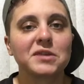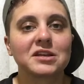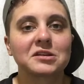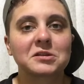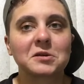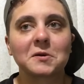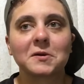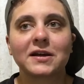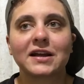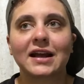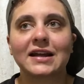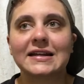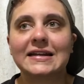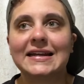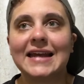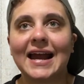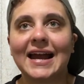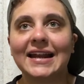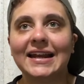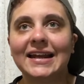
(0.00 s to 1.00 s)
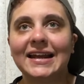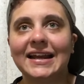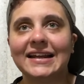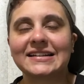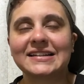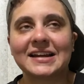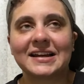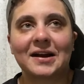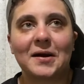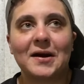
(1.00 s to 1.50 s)
So, like, I get it.
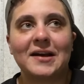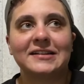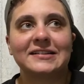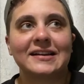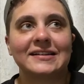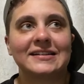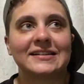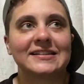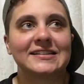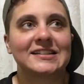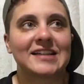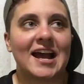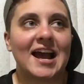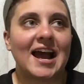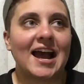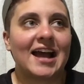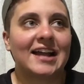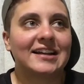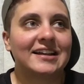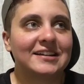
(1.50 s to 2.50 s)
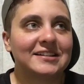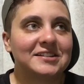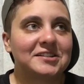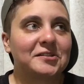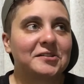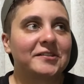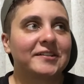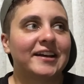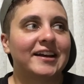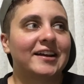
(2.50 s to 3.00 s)
It's like sad because
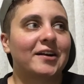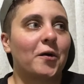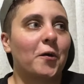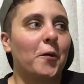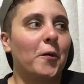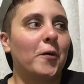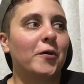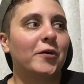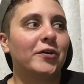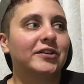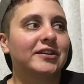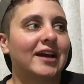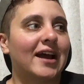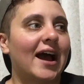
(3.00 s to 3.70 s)
you're like old.